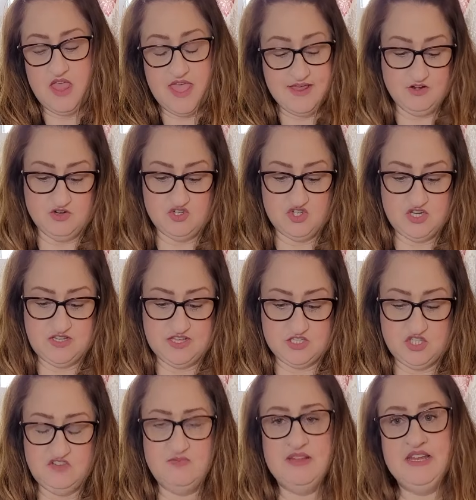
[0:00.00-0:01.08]
energy
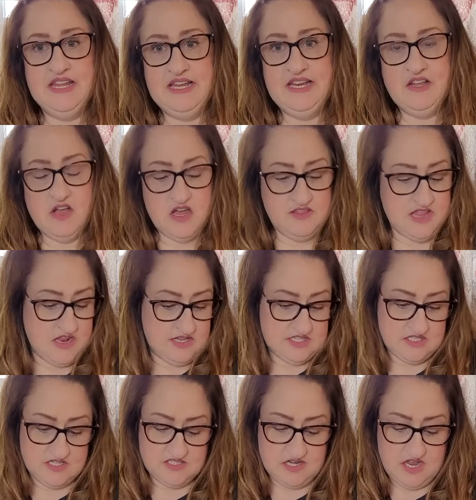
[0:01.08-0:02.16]
that you've been leaning on. Now,
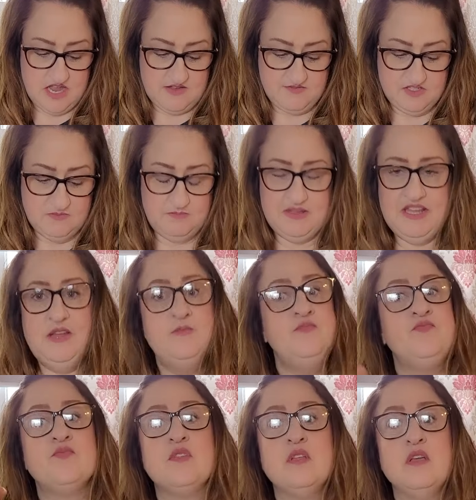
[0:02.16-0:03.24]
this doesn't have to be
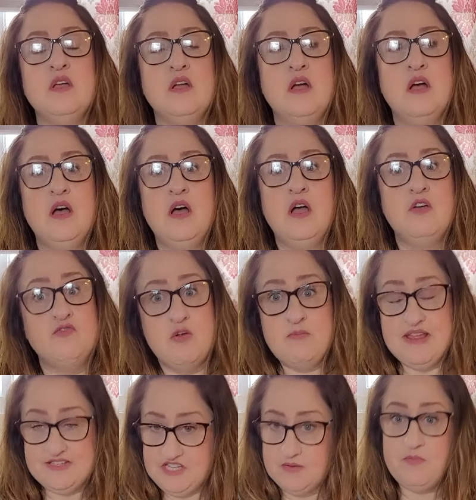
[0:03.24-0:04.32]
uh, a
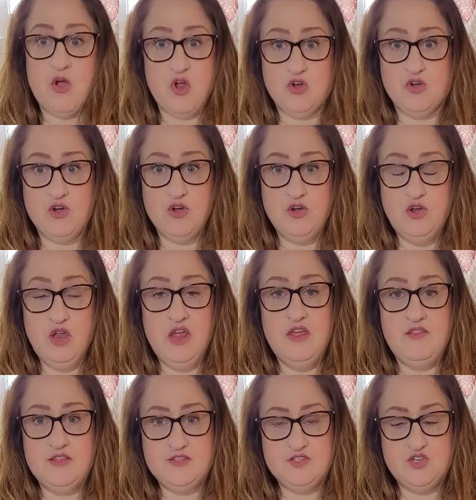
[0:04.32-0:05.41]
romantic partner.
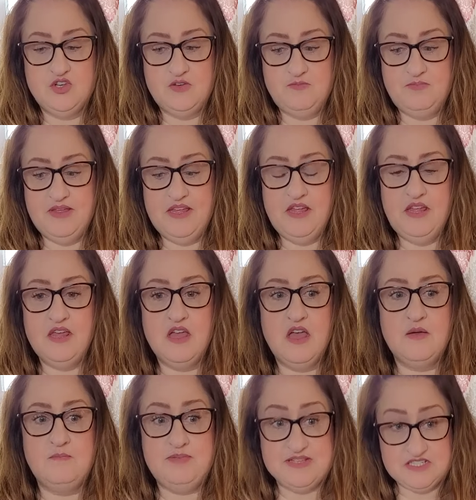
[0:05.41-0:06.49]
This could be
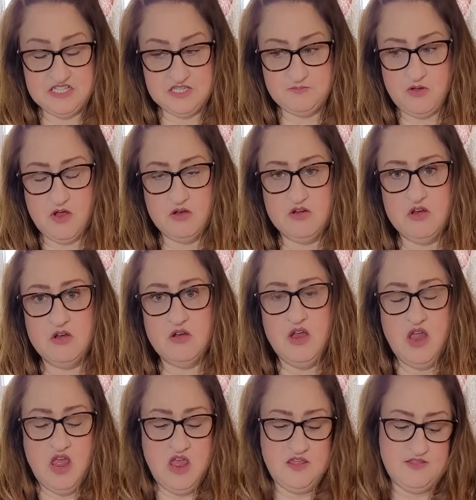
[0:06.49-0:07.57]
a business partner.
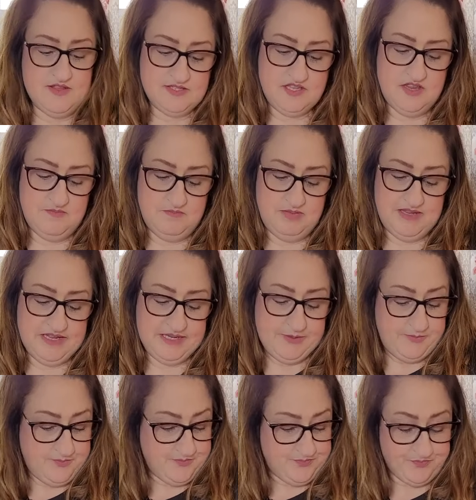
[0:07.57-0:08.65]
This can be